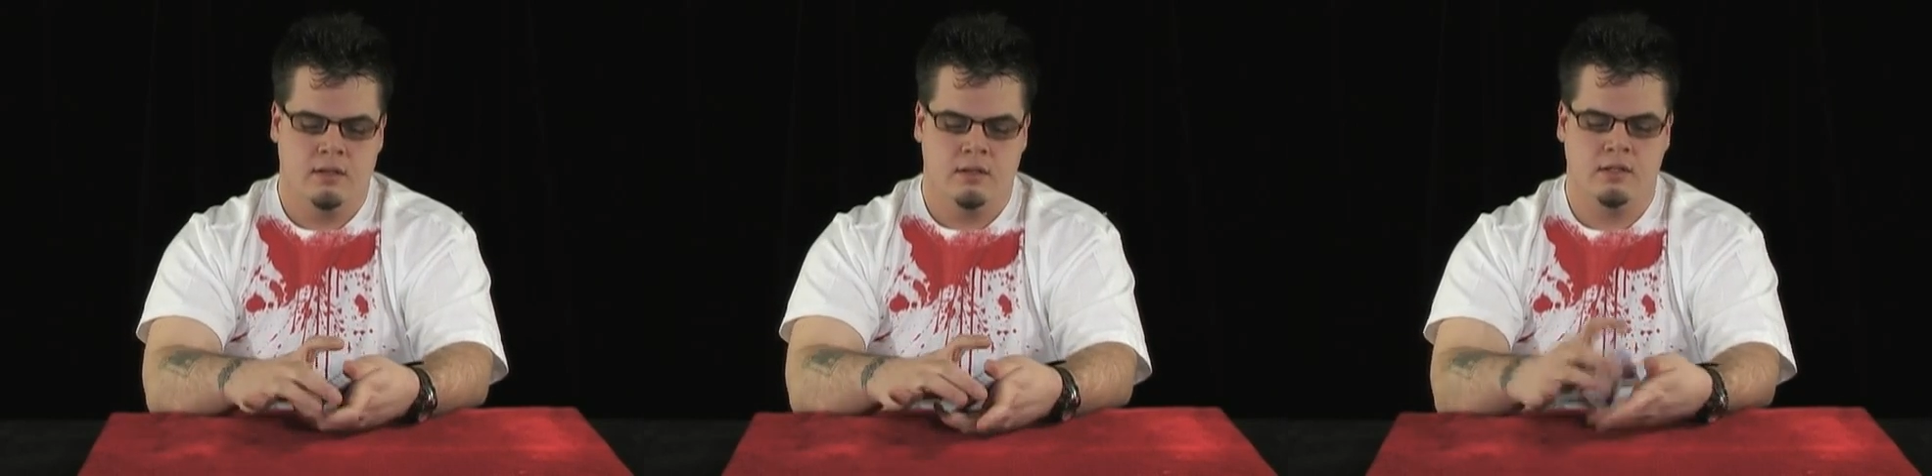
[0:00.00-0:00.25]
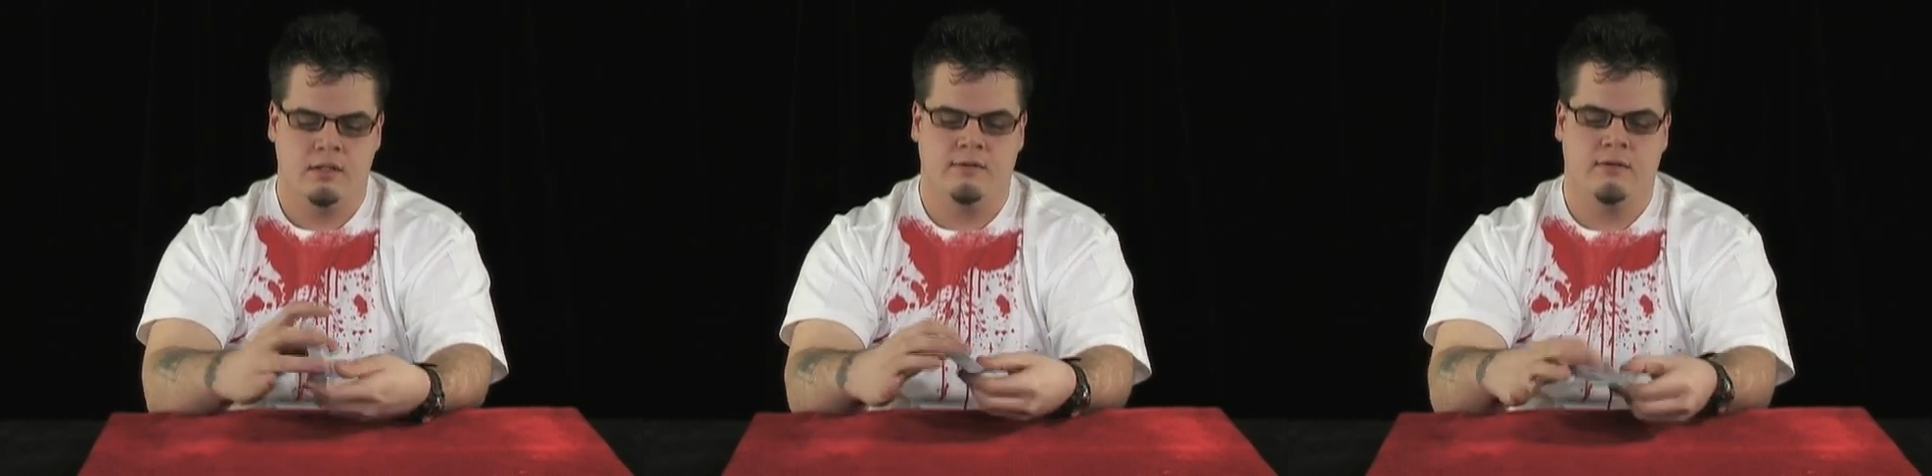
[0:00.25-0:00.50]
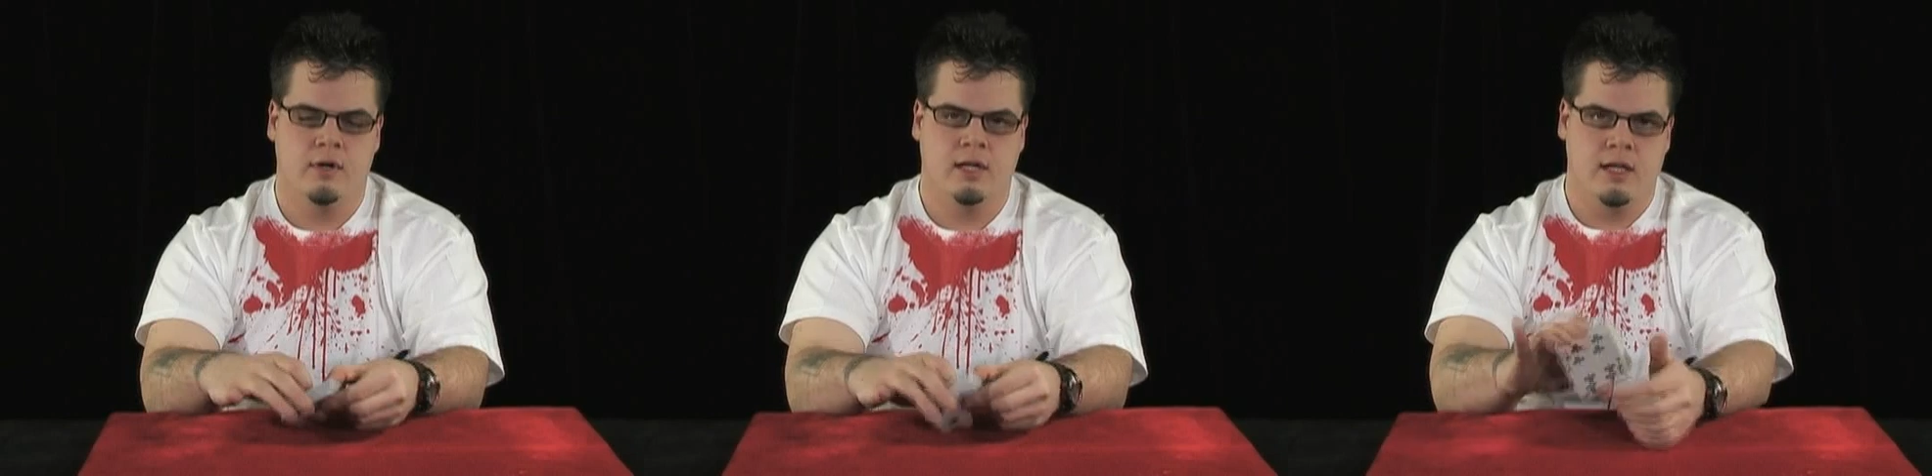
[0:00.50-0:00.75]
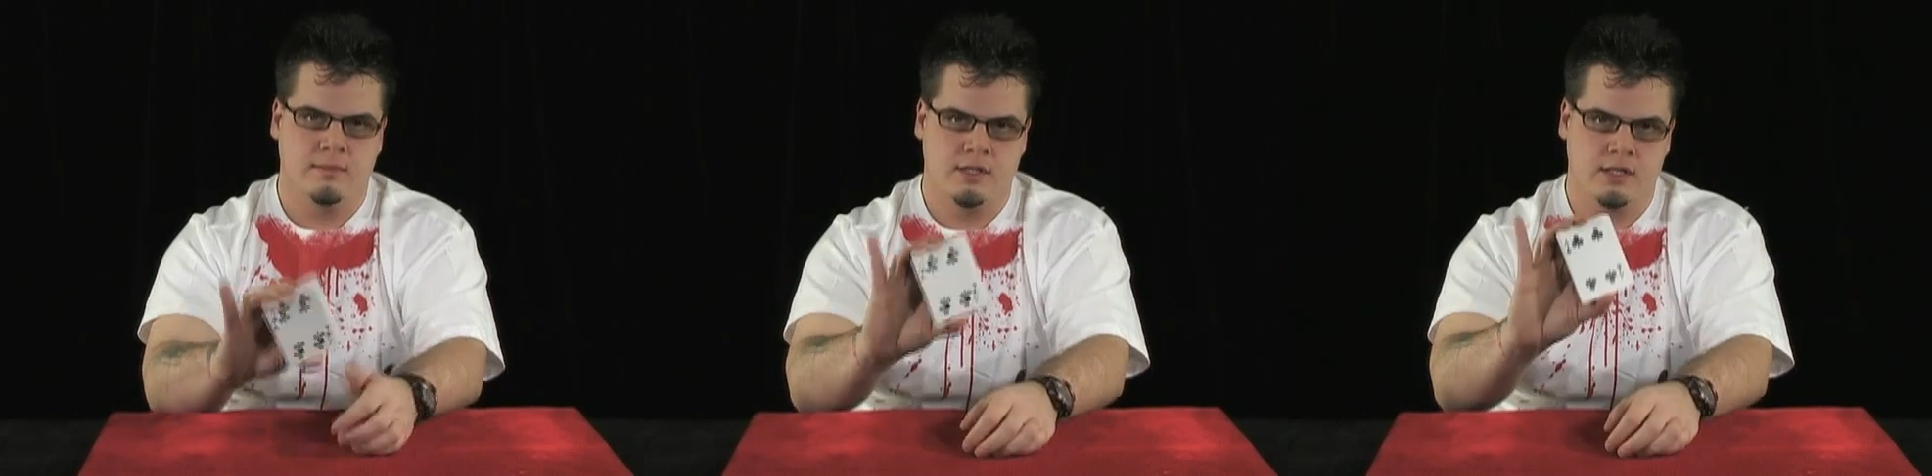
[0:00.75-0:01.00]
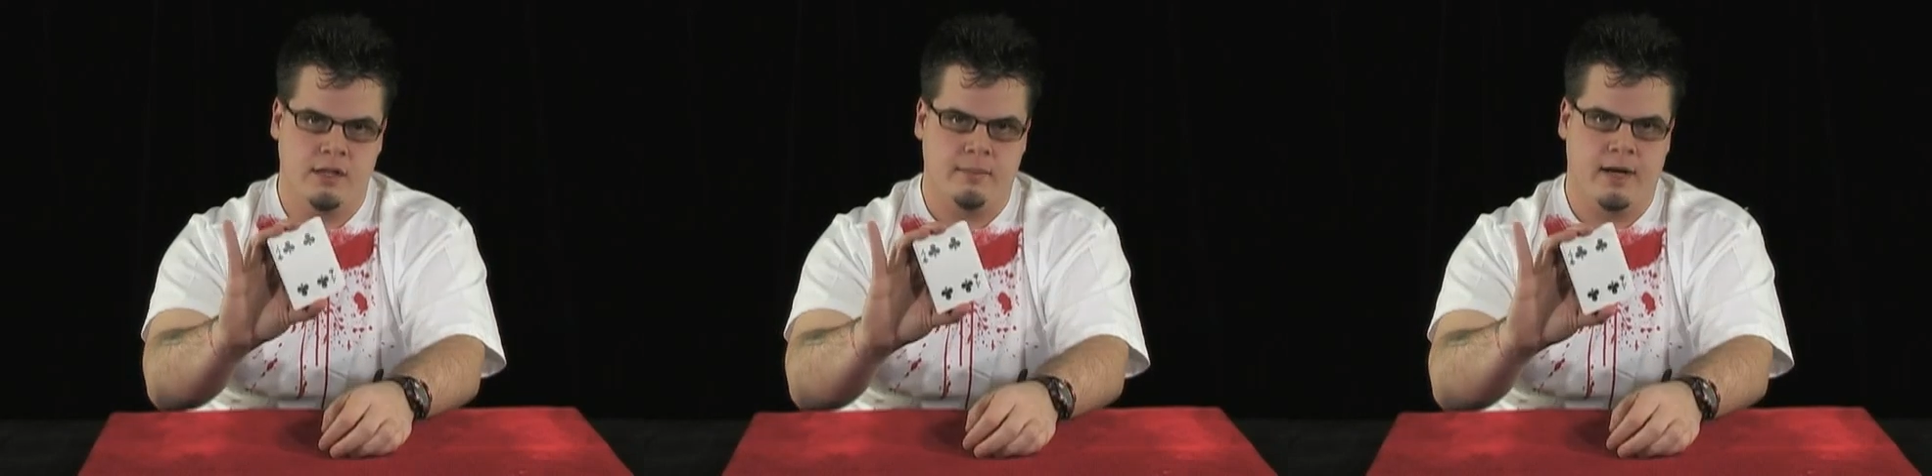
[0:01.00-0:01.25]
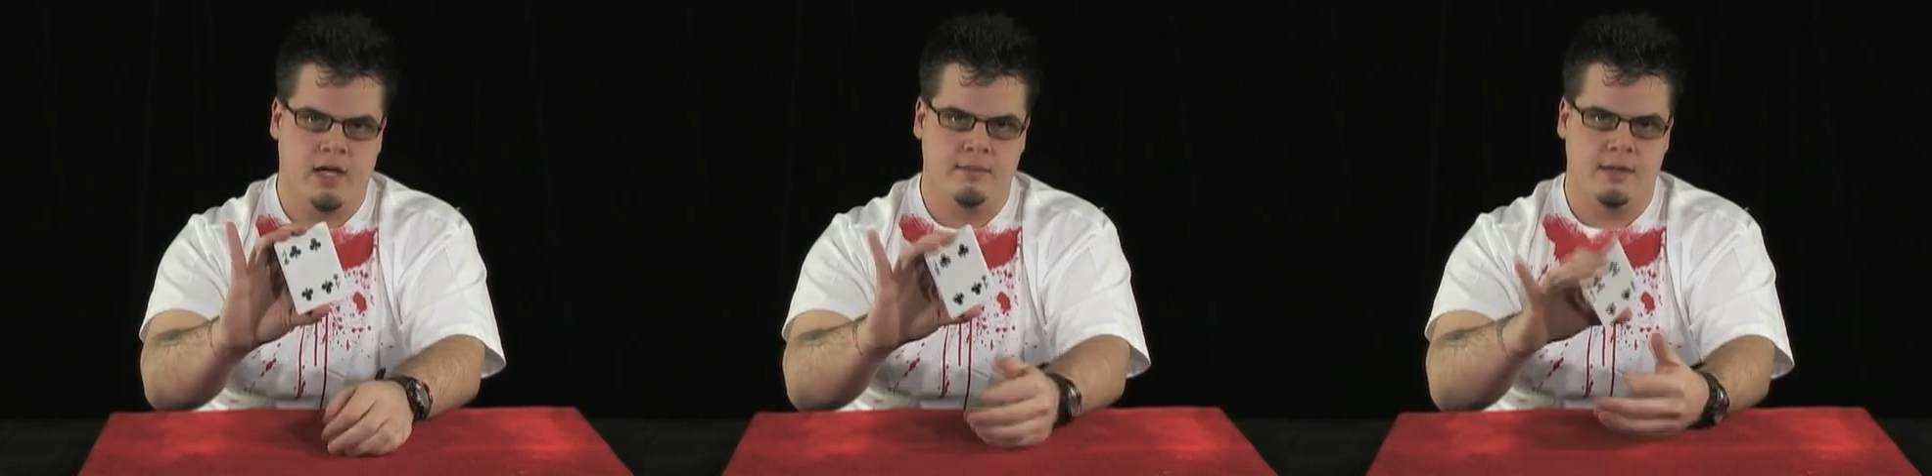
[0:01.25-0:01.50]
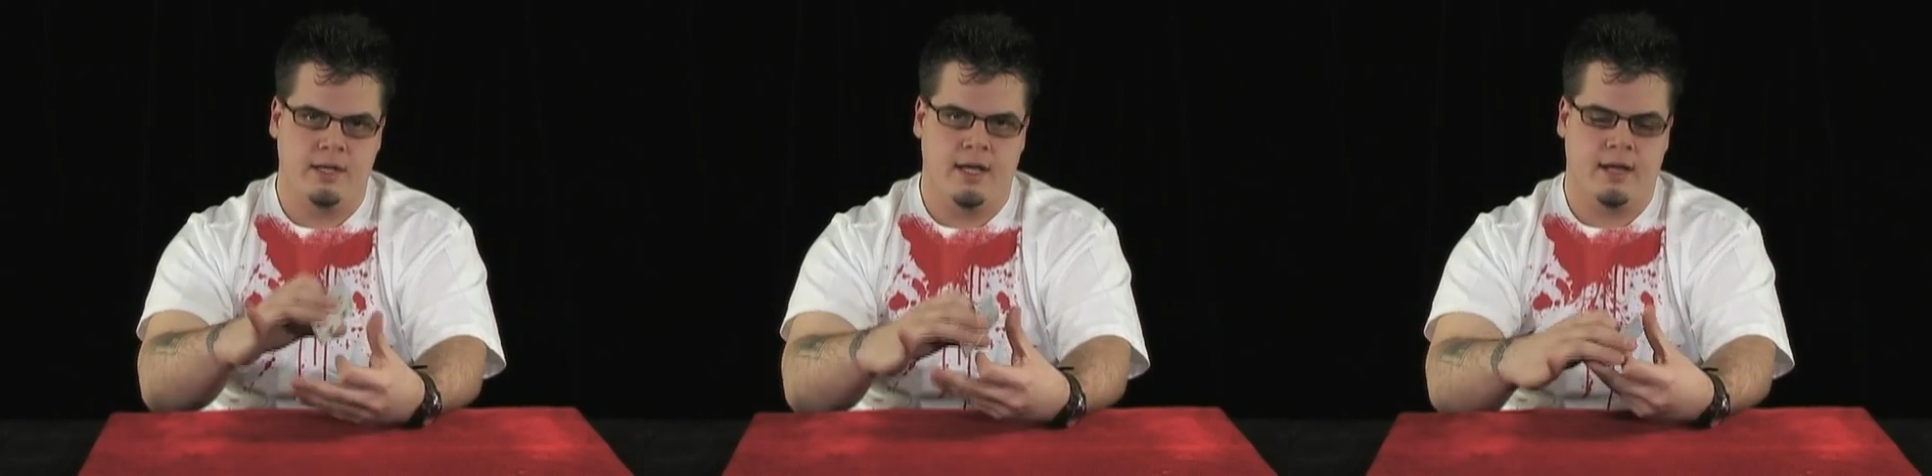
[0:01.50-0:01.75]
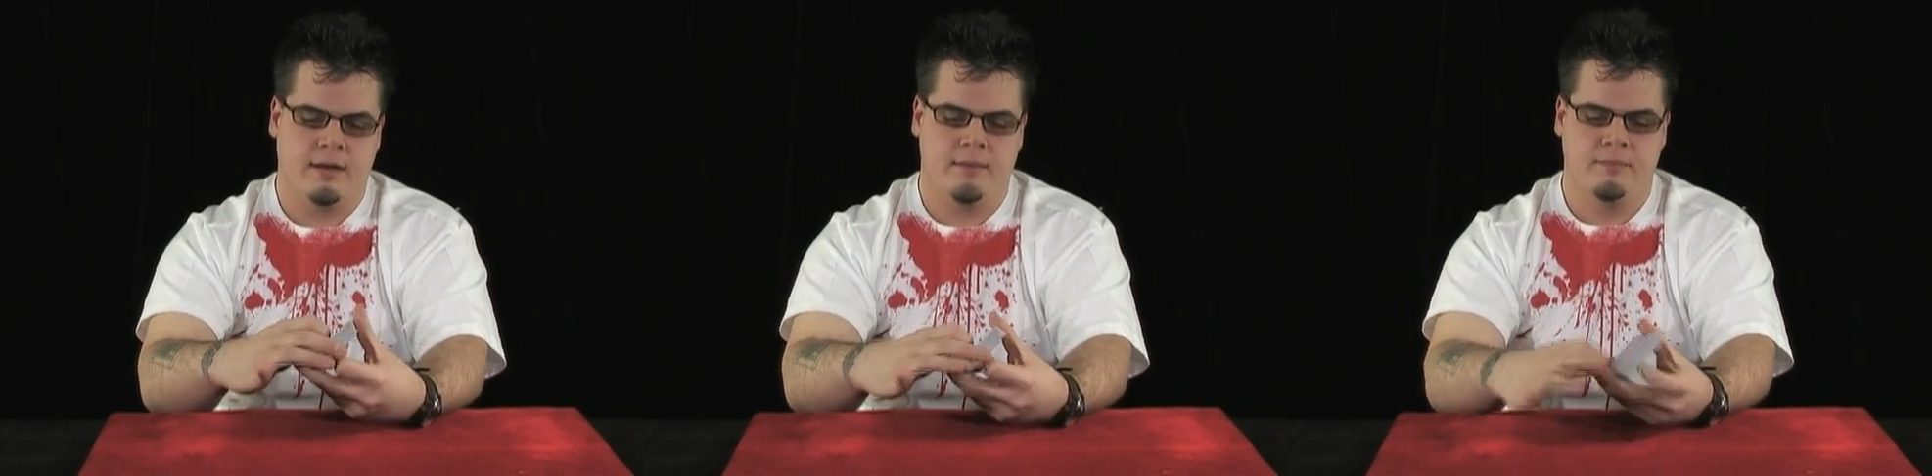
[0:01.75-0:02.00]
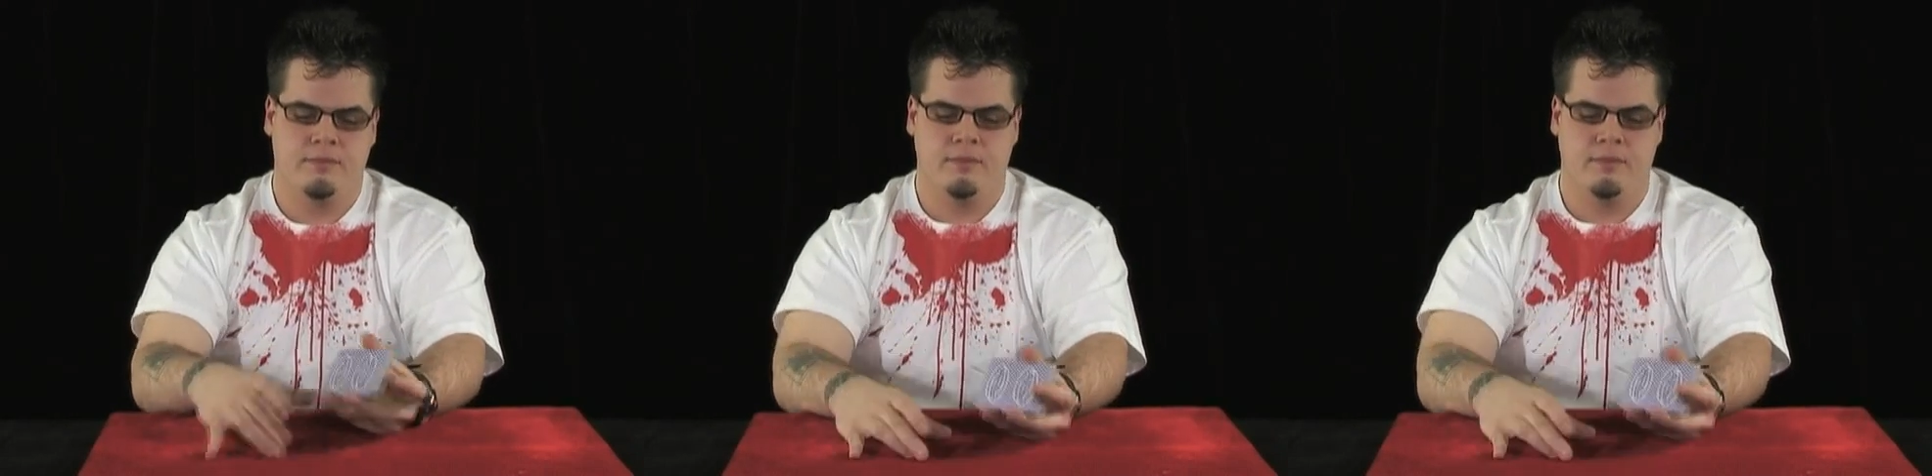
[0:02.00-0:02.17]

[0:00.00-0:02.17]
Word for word: So the Four of Clubs is on the bottom of the deck.